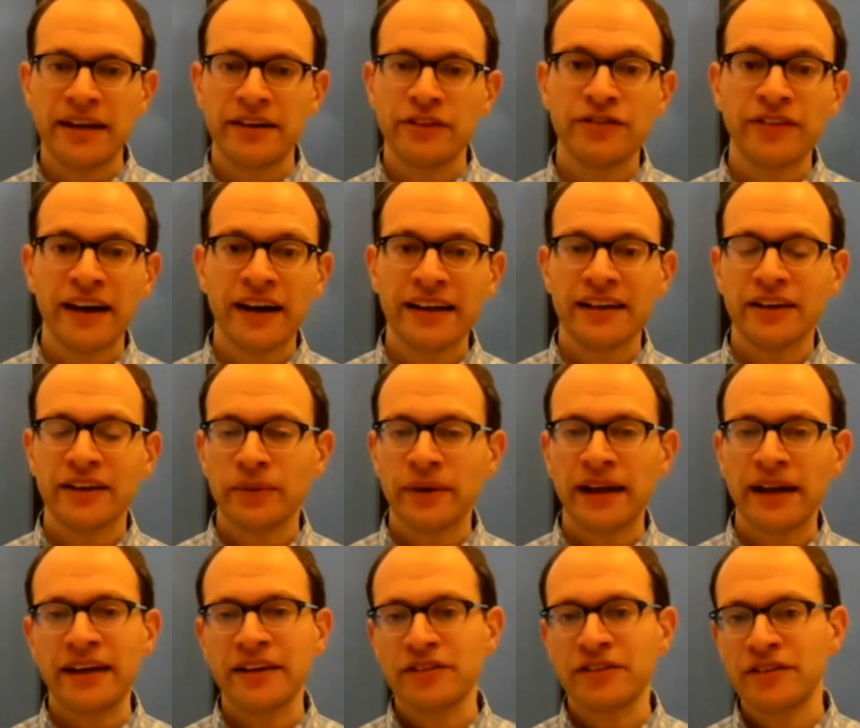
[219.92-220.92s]
finding a
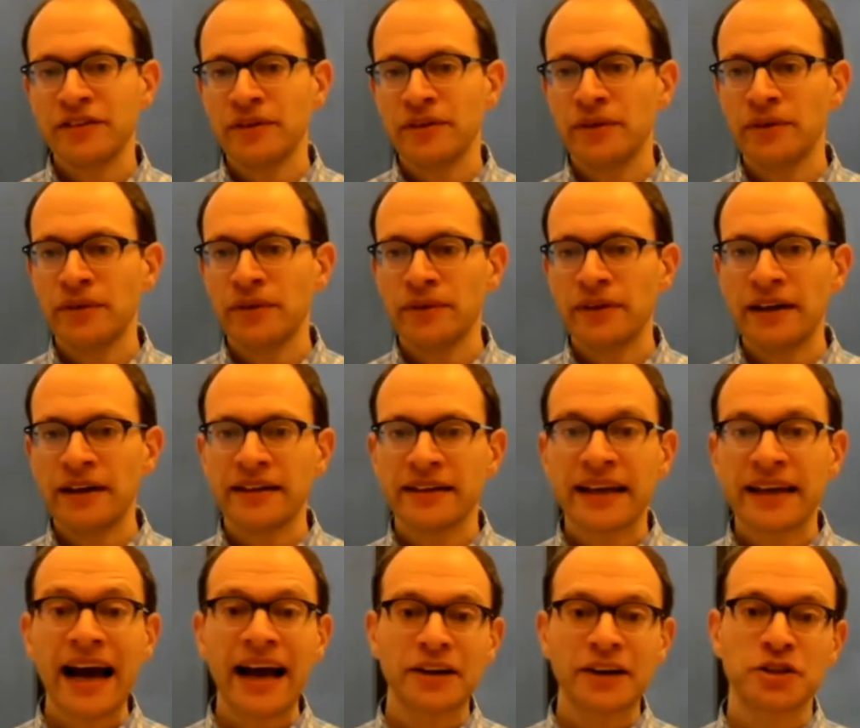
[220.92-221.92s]
way to
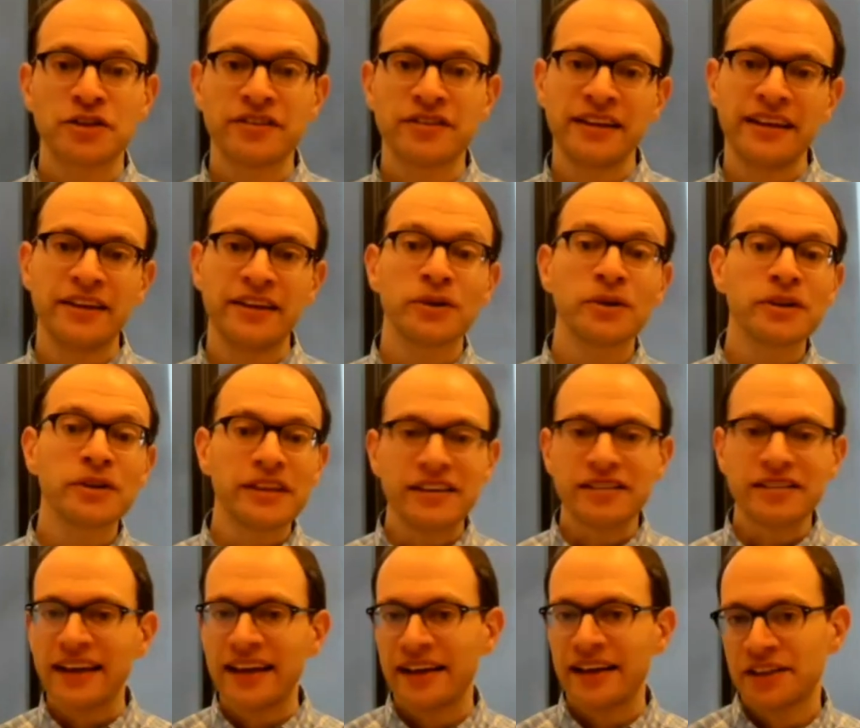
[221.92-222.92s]
catch the early
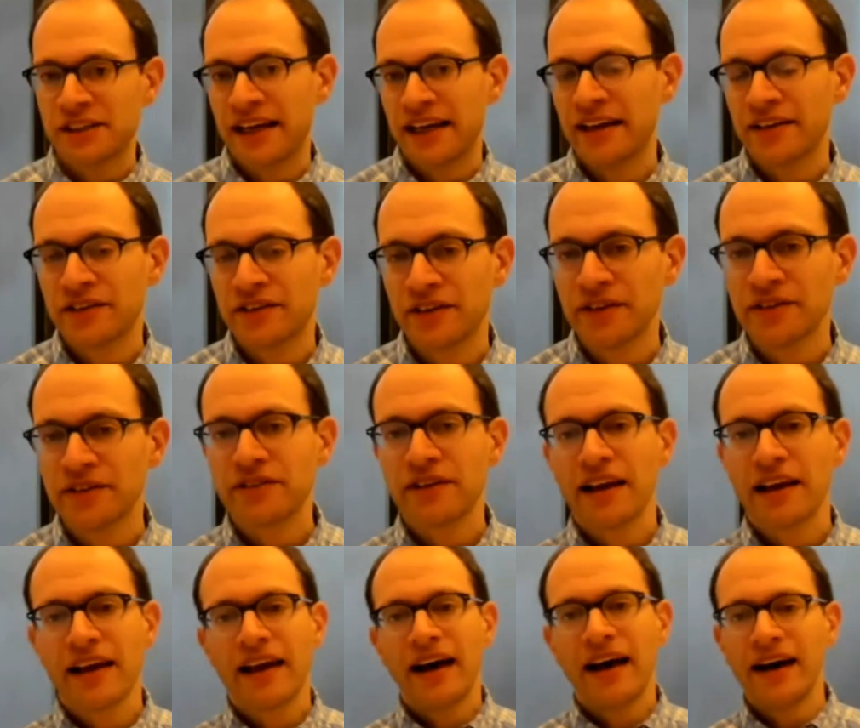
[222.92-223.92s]
stage cancers.
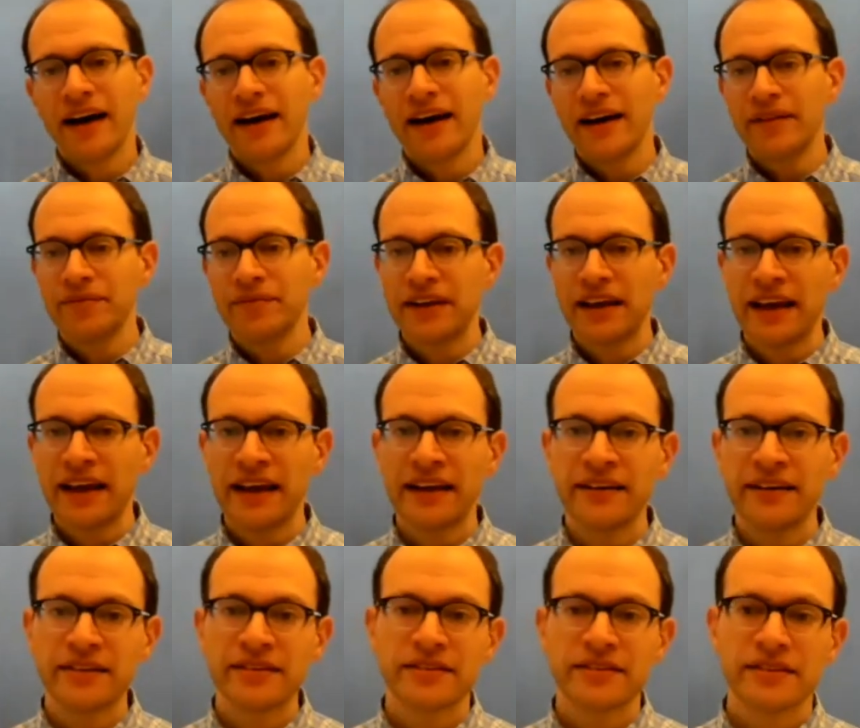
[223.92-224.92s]

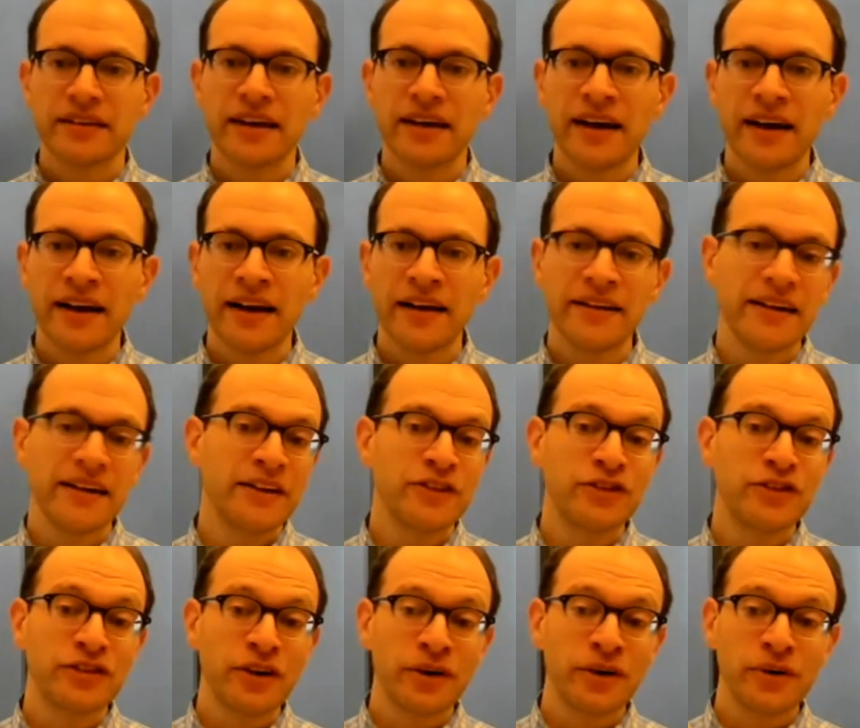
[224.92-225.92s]
And
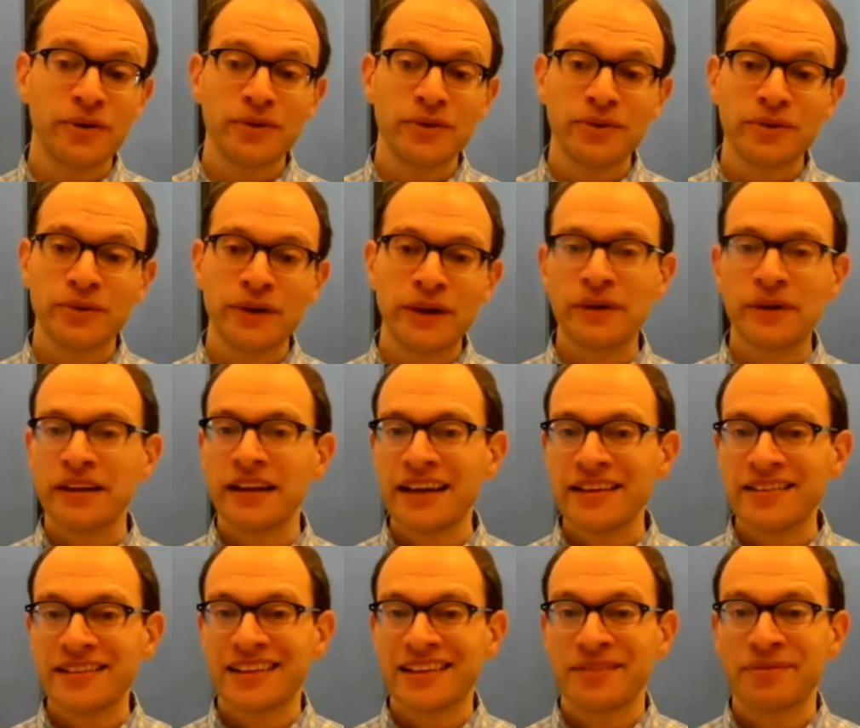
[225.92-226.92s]
so we
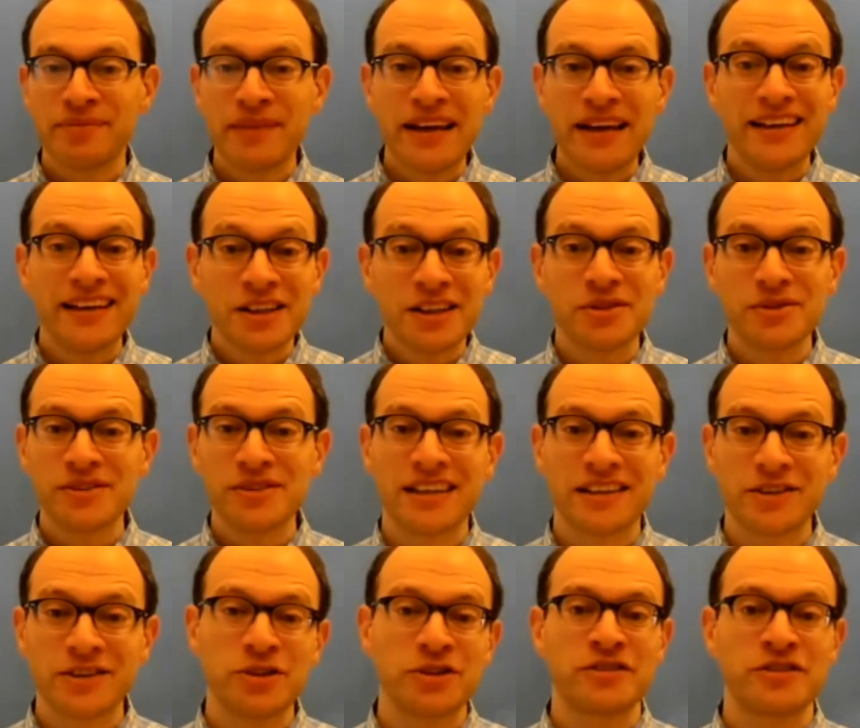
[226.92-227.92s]
realized that the main issue is that
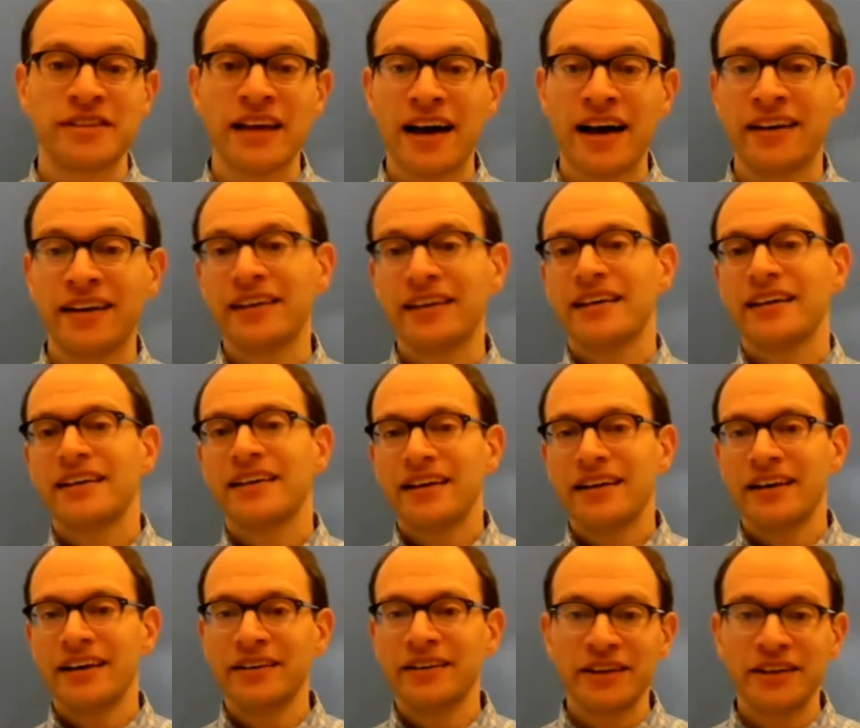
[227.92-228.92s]
there's not
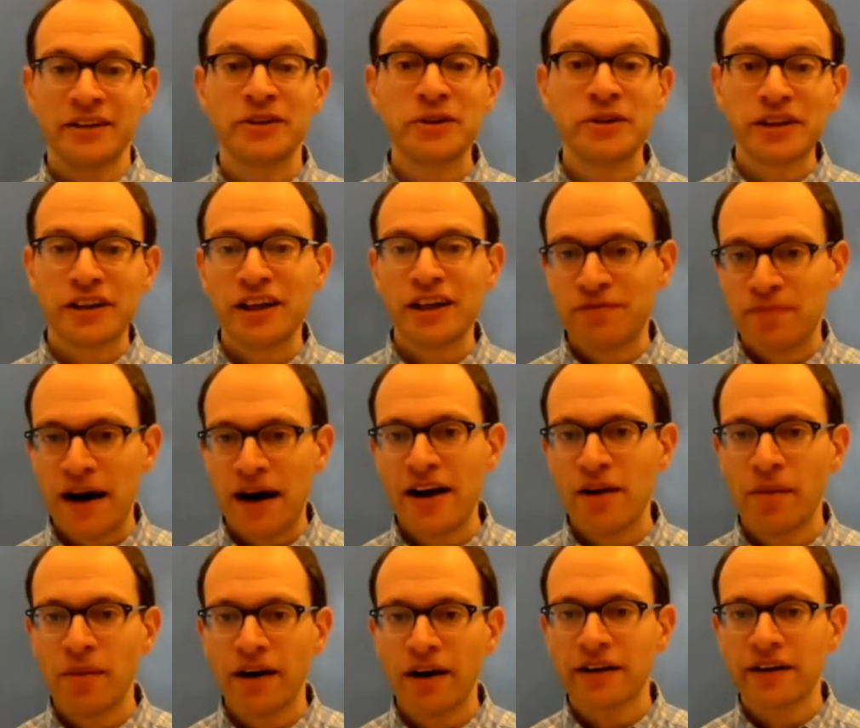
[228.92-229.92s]
a good enough
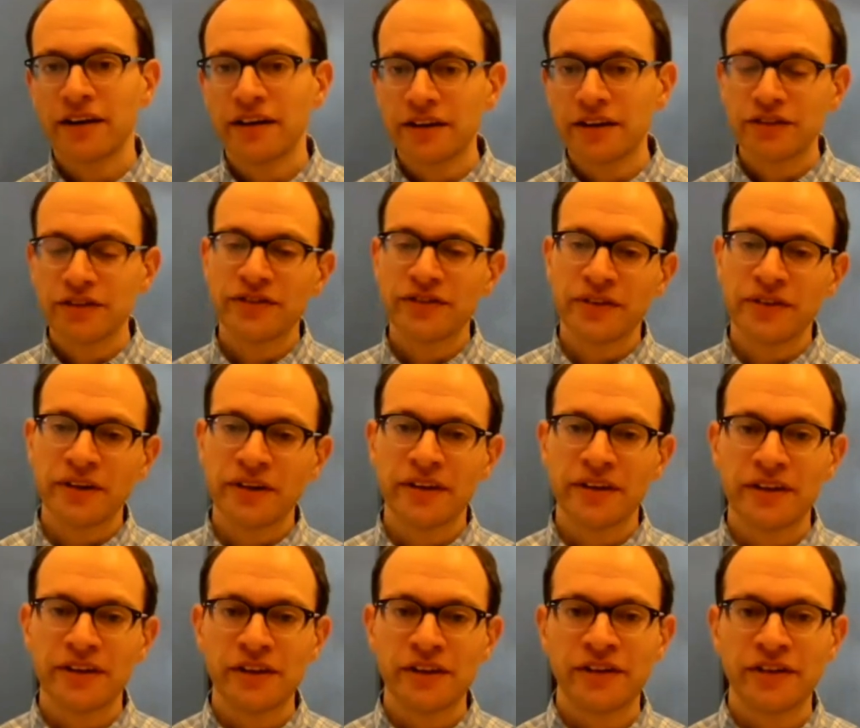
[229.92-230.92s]
biomarker
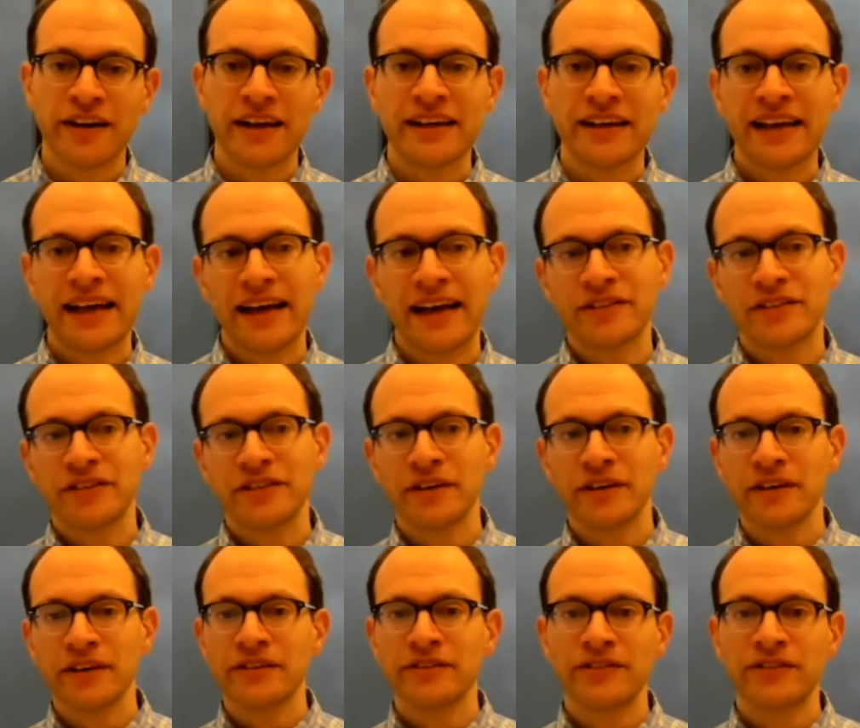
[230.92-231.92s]
for ovarian
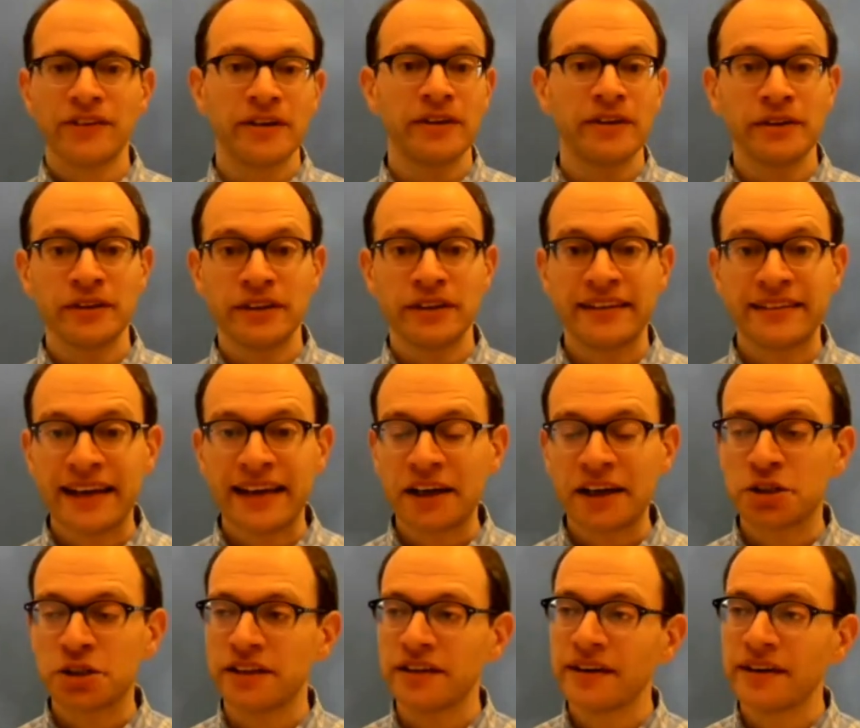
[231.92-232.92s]
cancer for early
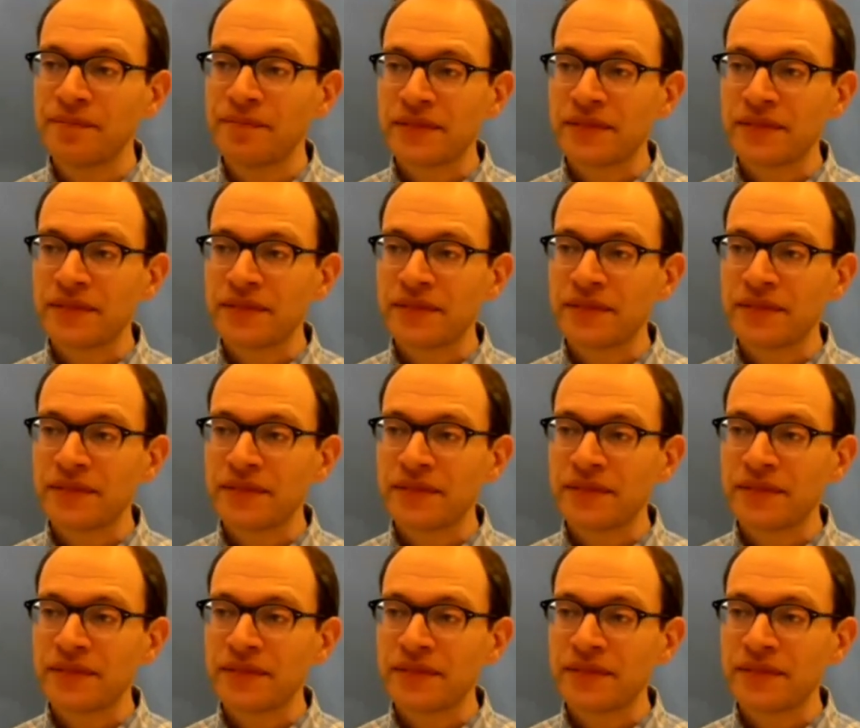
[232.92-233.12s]
detection.